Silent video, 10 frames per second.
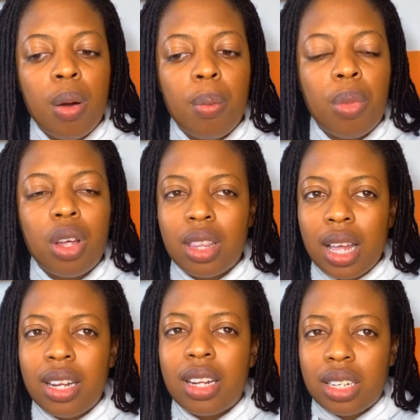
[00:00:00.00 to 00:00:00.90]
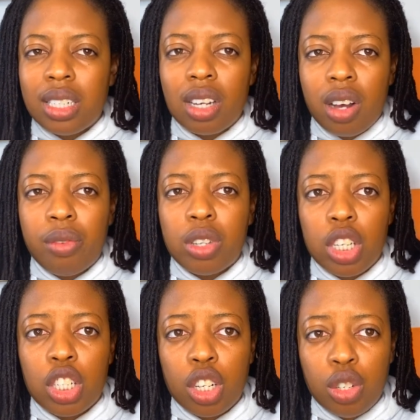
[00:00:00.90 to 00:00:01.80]
But then that is a
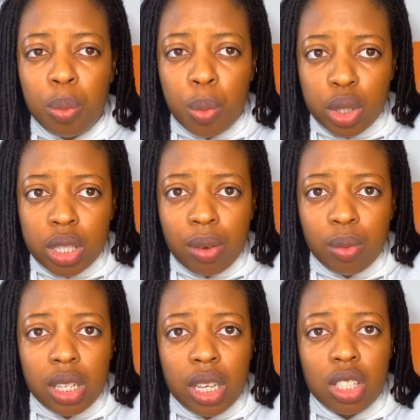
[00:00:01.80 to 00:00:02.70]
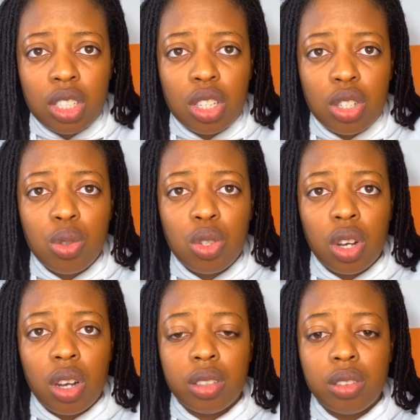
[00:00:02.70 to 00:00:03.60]
conversation you must have with the
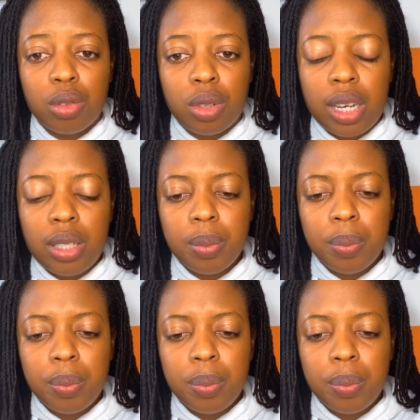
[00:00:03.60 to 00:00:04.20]
institution, right?